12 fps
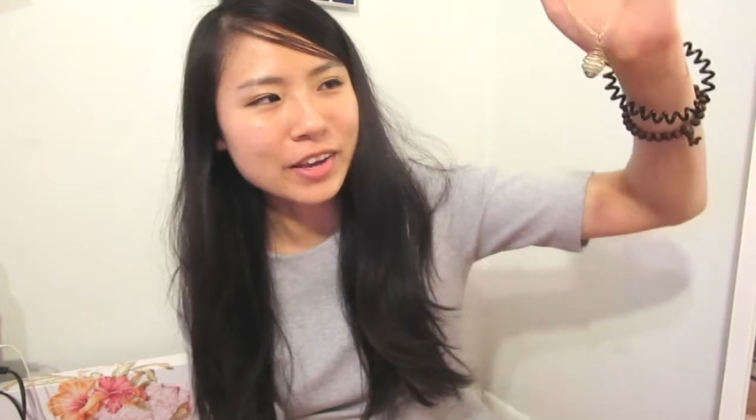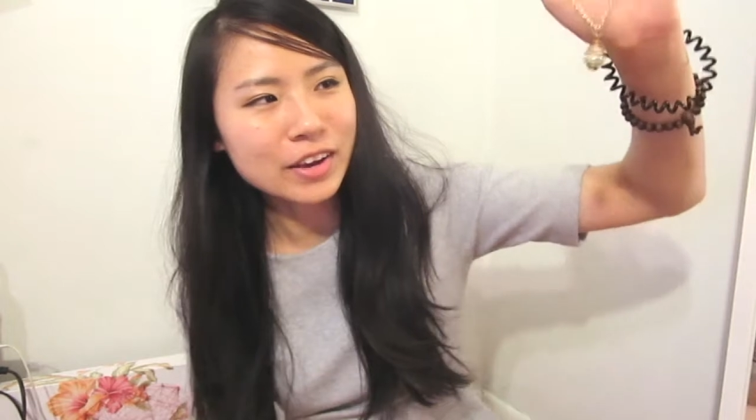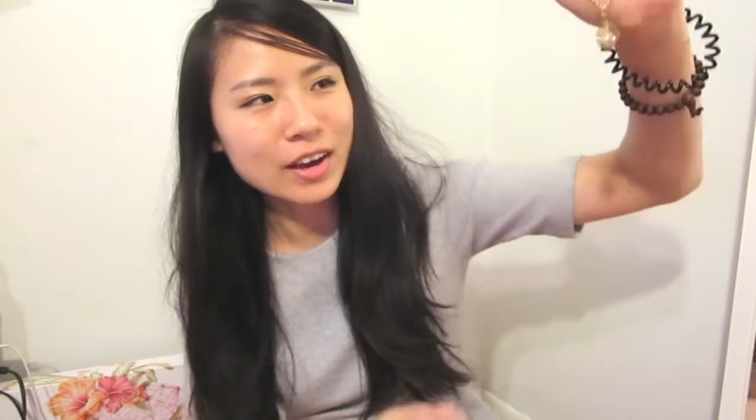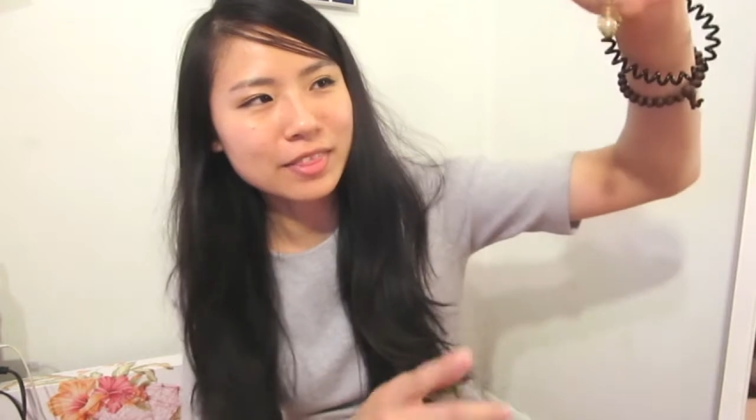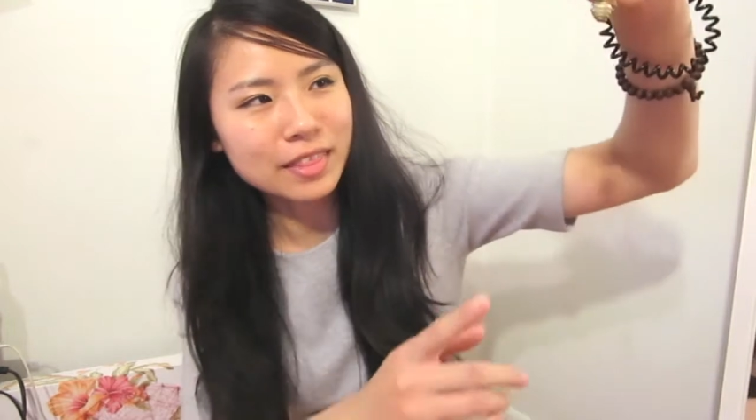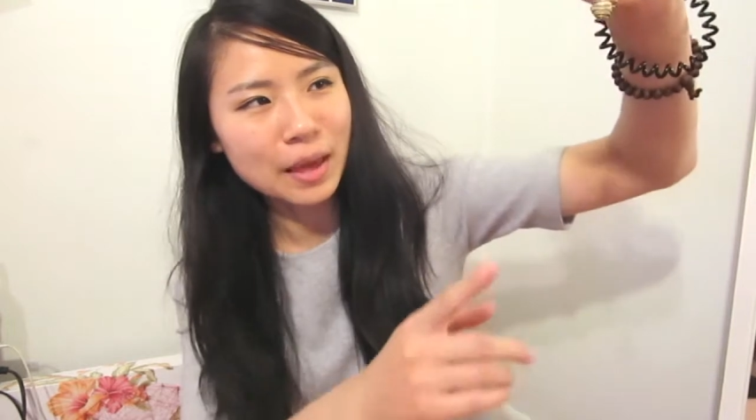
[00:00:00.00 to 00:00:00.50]

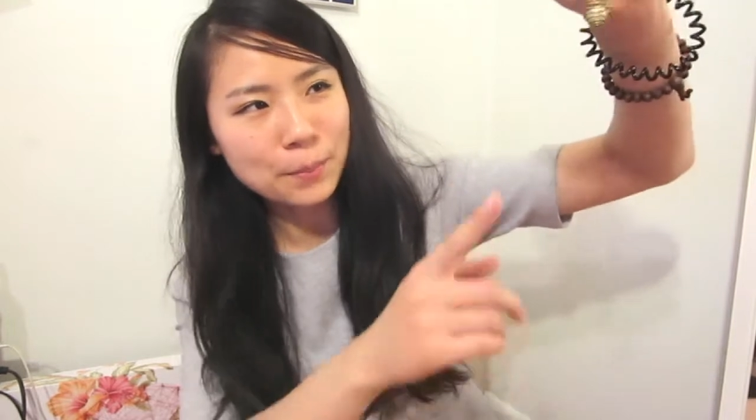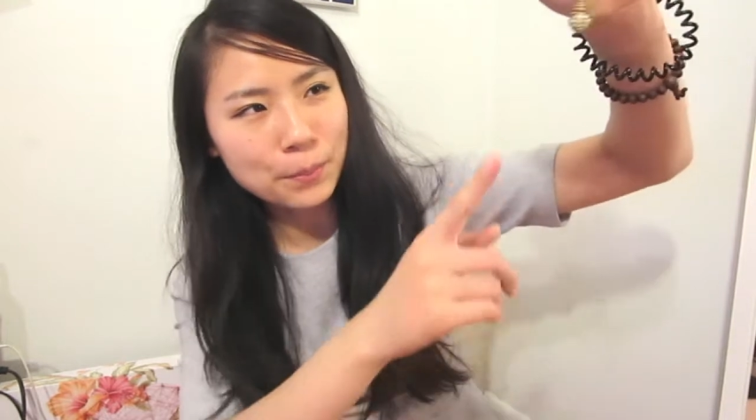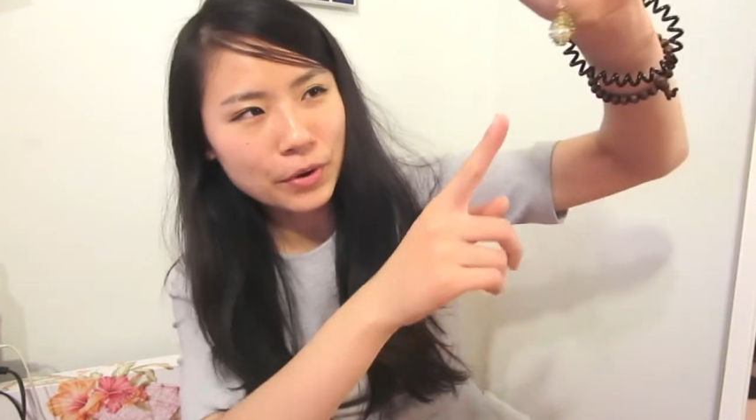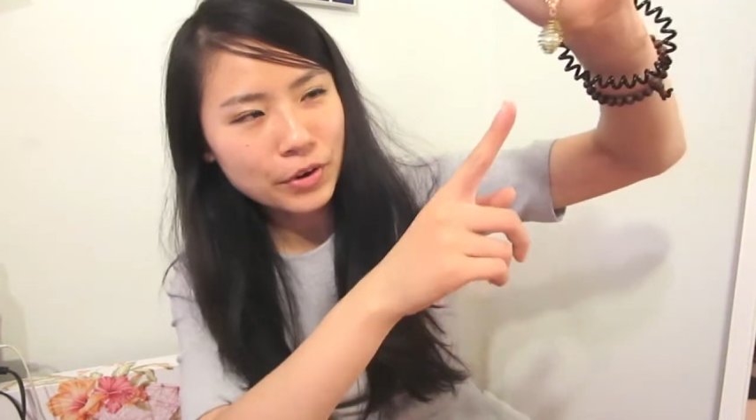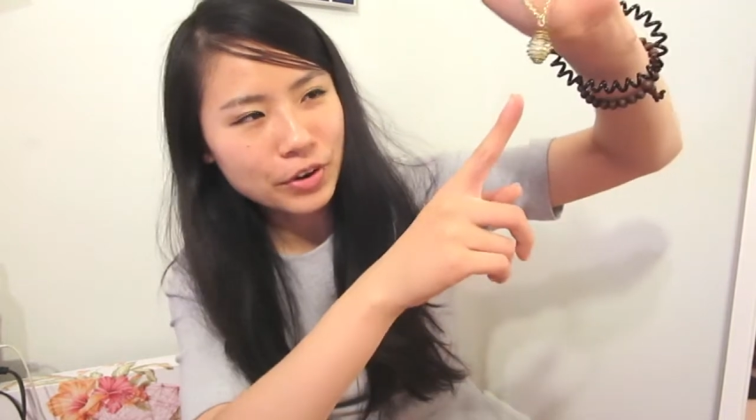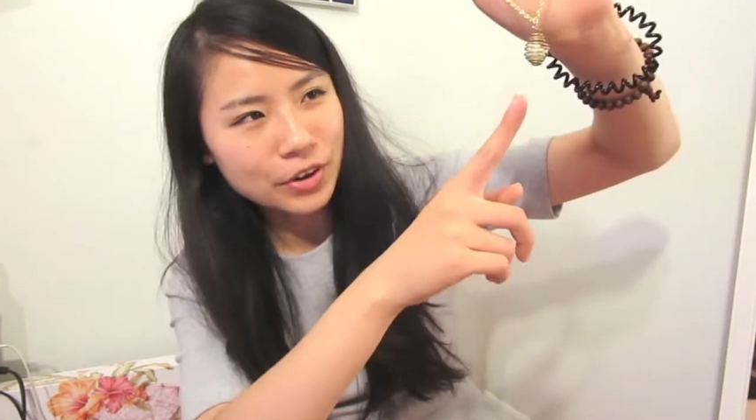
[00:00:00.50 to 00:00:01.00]
got
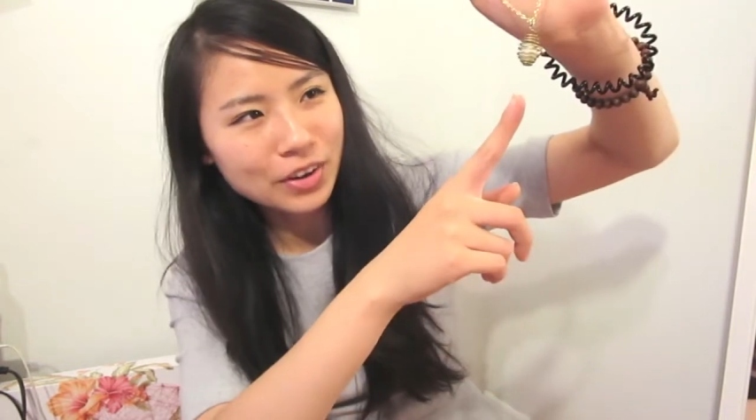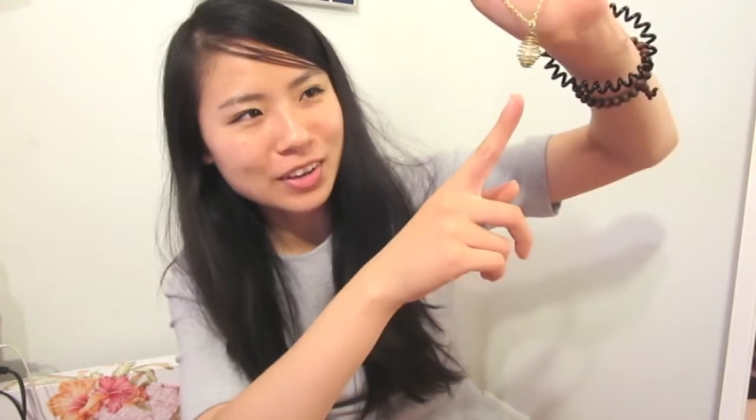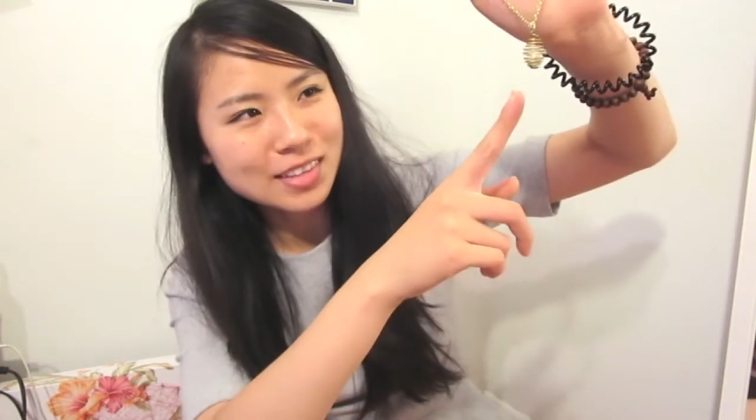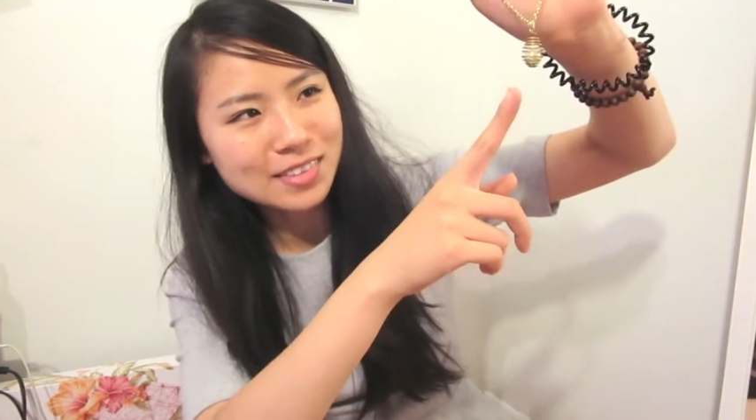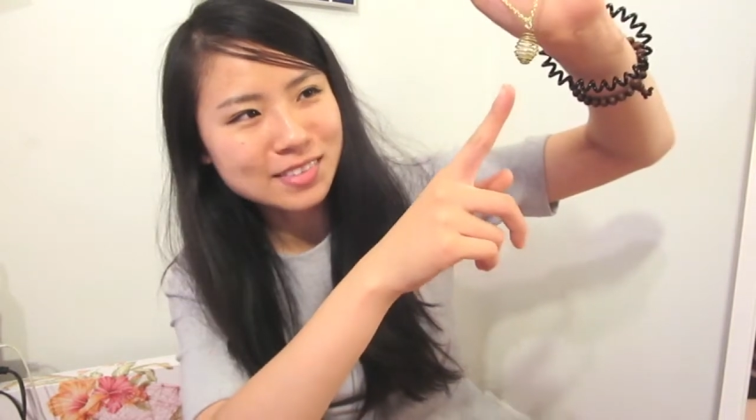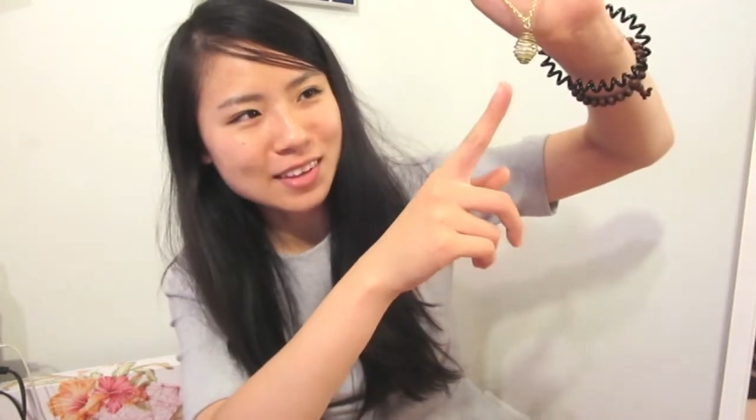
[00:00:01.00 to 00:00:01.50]
that pearl
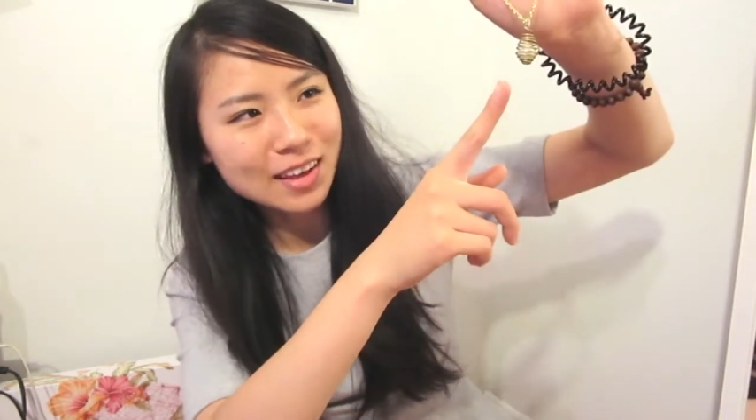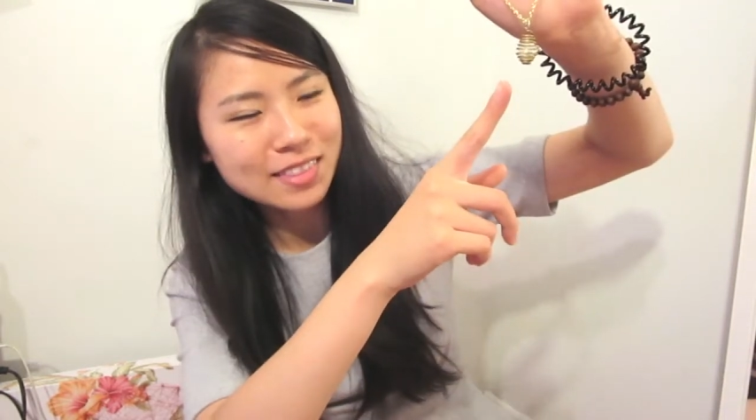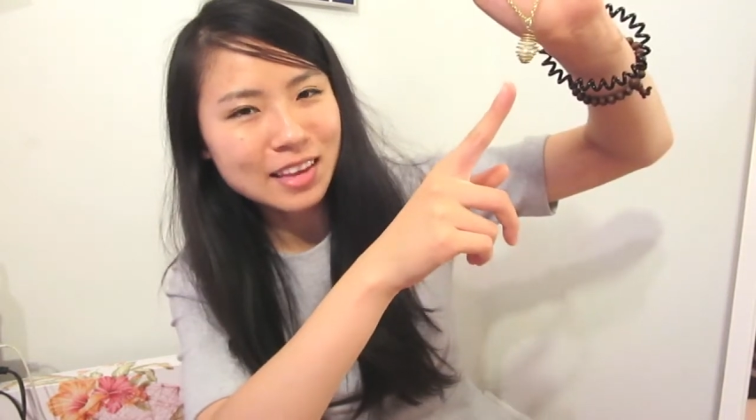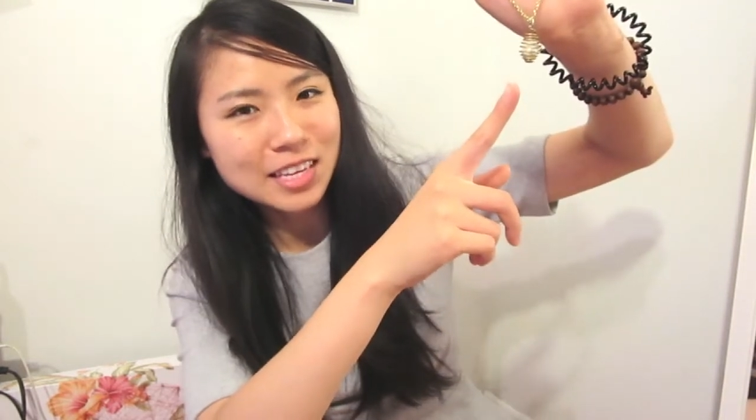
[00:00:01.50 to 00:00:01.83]
inside